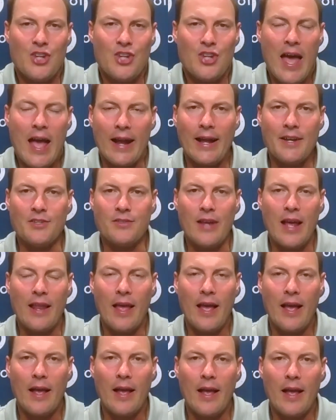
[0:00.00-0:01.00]
Jack. I
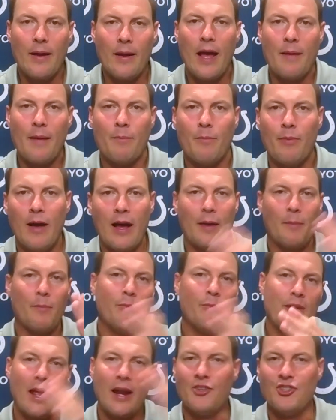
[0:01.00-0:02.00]
just I,
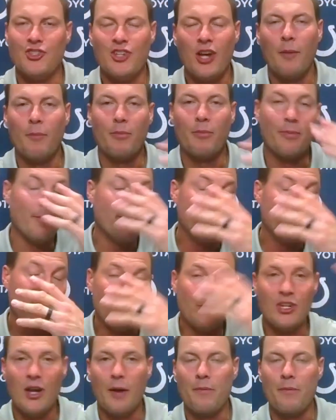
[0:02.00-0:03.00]
I, I kind of jumped
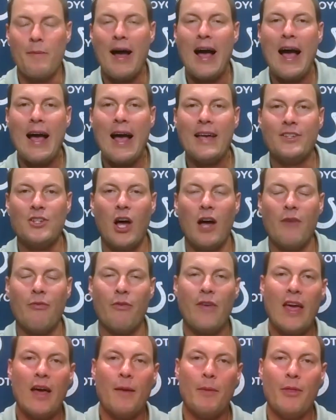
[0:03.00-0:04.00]
jumped my eyes off
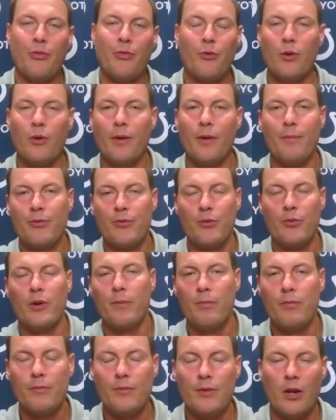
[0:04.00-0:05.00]
of him and threw a
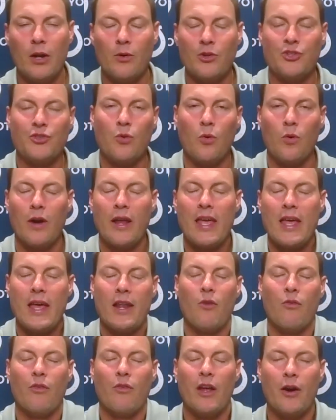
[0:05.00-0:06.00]
threw a you know a short
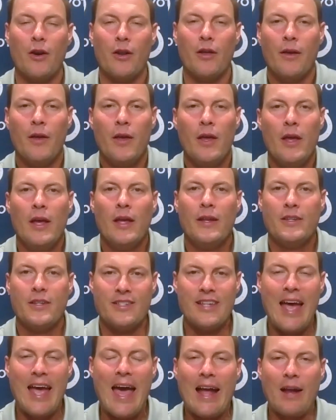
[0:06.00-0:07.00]
end over there to
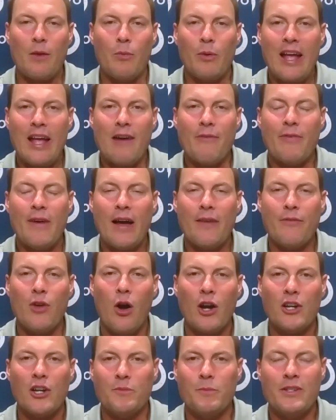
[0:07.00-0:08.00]
to Zach. We got five
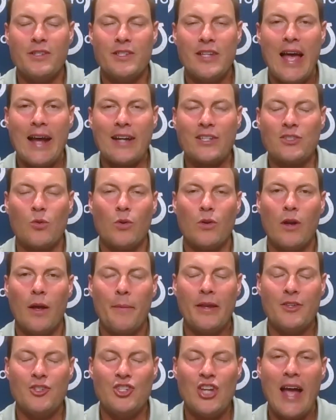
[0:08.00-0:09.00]
yards, but Zach scored.
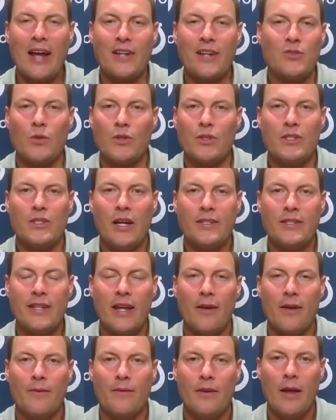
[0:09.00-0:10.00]
I mean Jack scored a
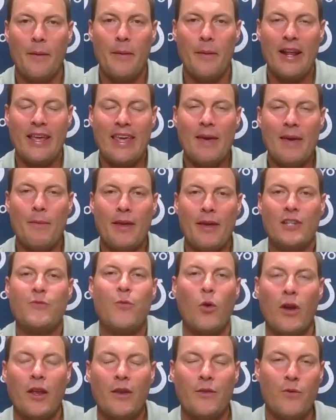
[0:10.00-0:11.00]
touchdown. I mean a gimme. It's
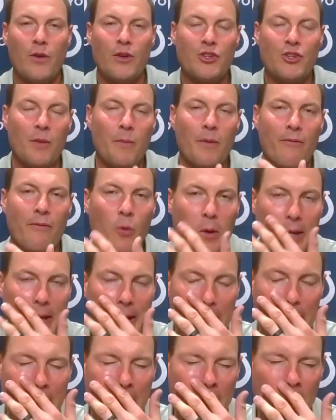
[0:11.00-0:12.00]
four. It should have been
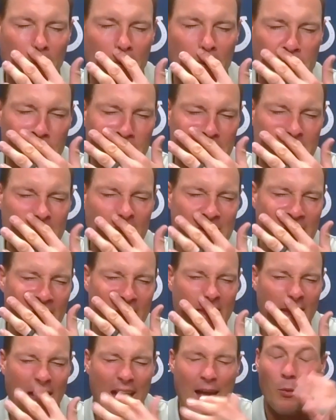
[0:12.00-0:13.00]
fourteen to nothing. So it's things
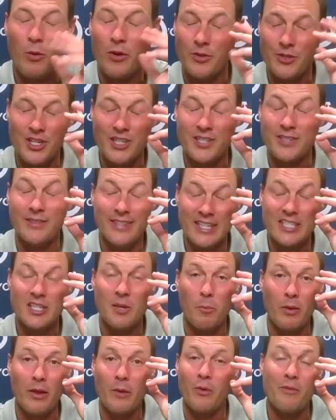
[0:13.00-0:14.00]
like that where just
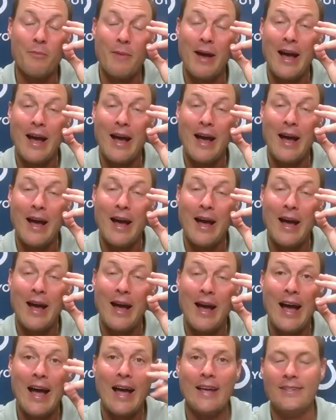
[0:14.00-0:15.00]
discipline with my
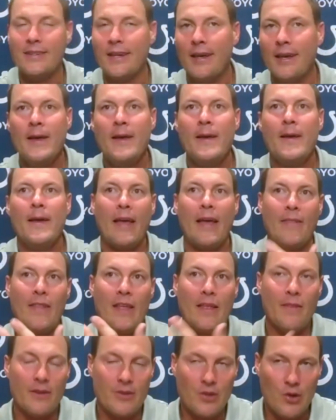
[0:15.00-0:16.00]
eyes,
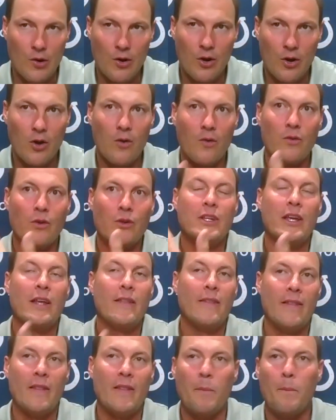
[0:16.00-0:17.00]
and then the turnovers,
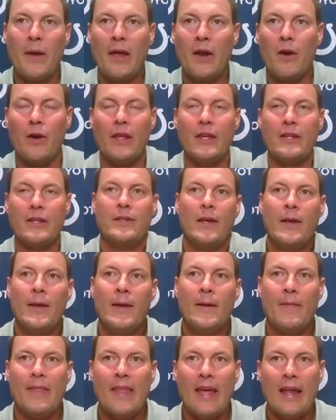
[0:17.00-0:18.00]
and then the penalties
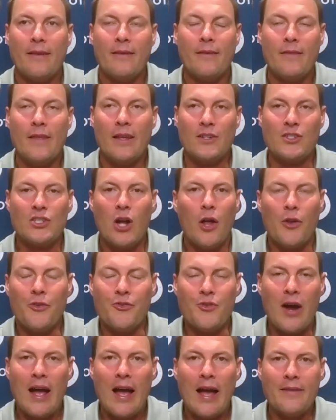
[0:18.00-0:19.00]
that that
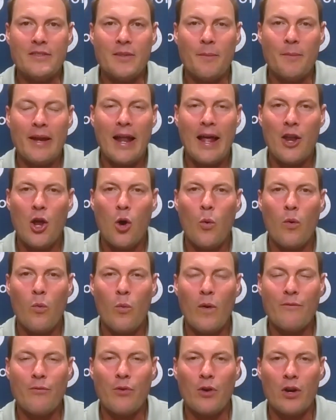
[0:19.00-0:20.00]
stalled drives. I mean I know we
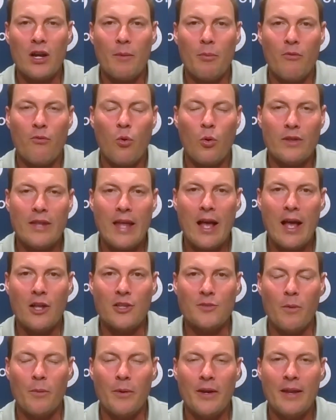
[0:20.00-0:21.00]
went for a couple fourth
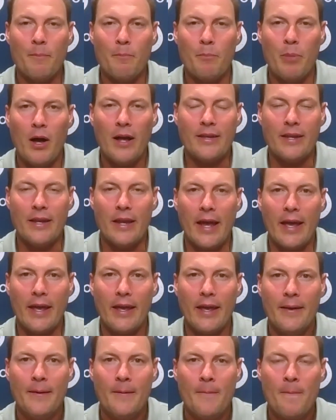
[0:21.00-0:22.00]
downs, but we didn't punt
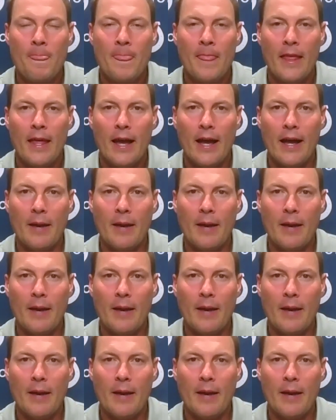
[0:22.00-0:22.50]
today, um,